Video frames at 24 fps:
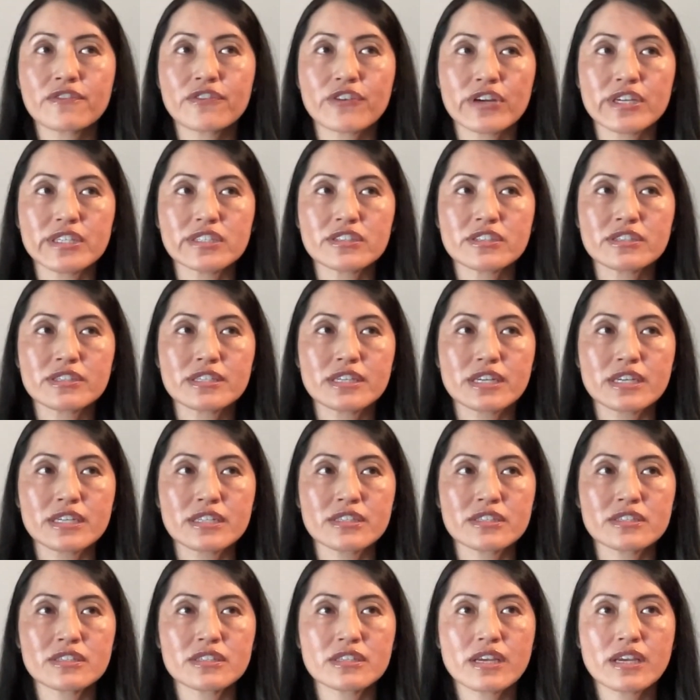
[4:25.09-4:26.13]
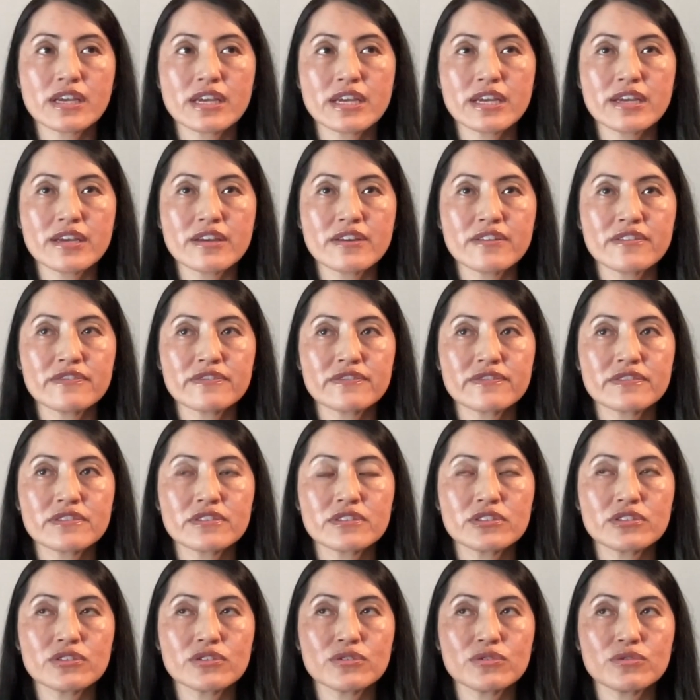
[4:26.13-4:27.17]
For instance, if
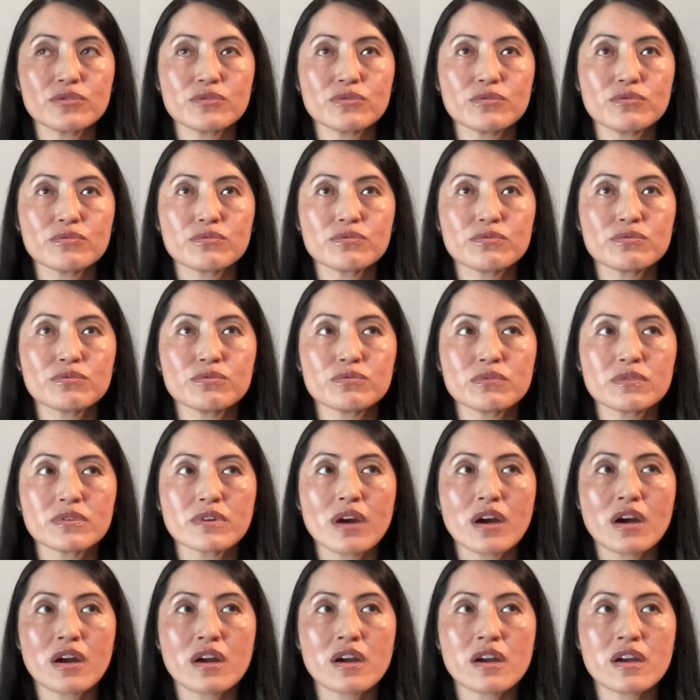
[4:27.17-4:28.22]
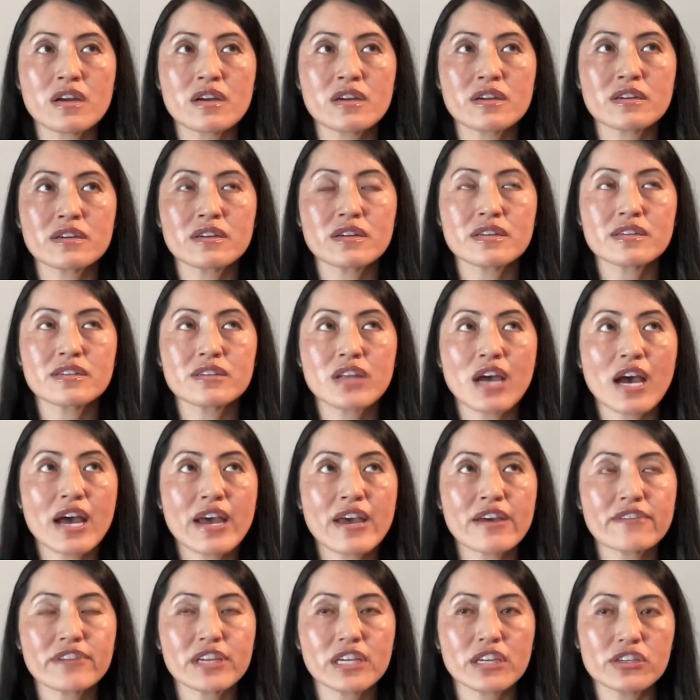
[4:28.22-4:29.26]
you are
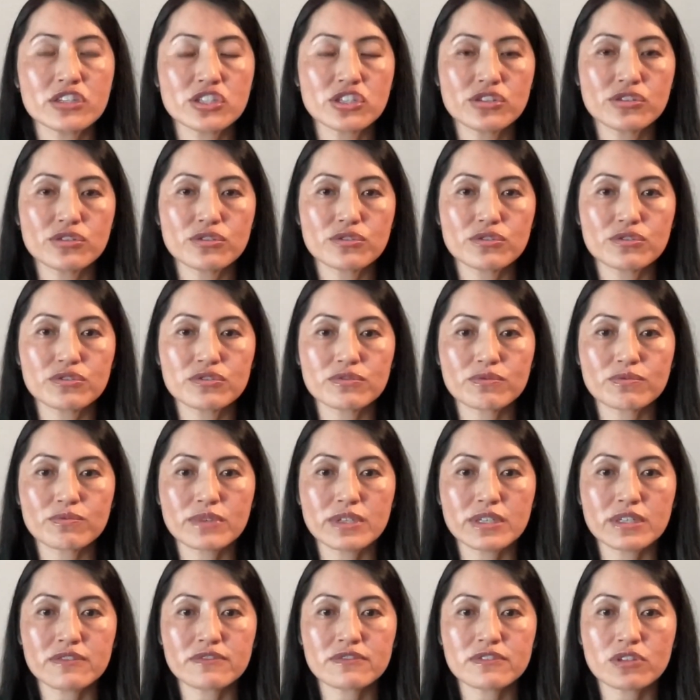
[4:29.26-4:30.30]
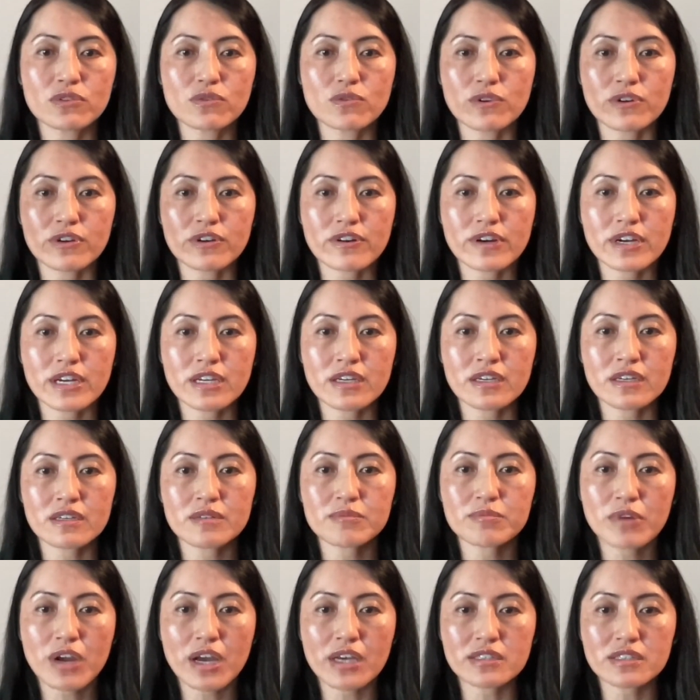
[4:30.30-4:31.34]
not having issues with the
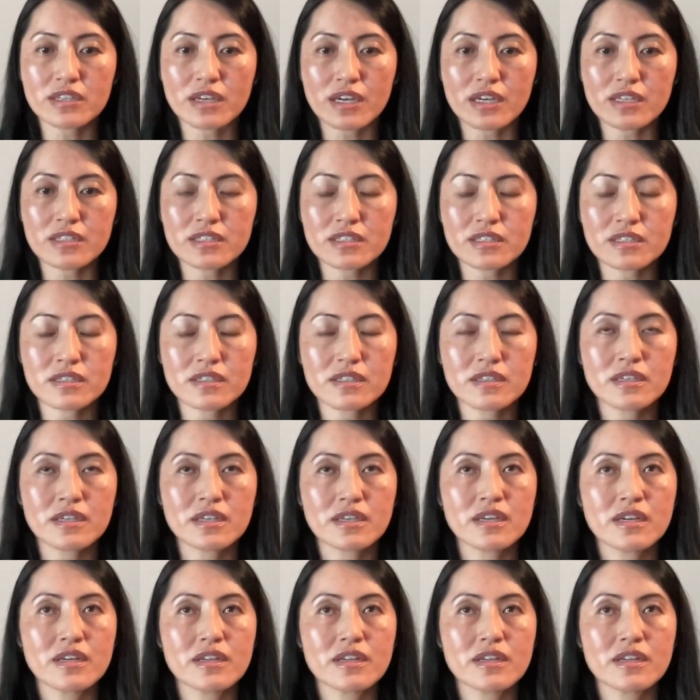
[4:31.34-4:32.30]
ordering process,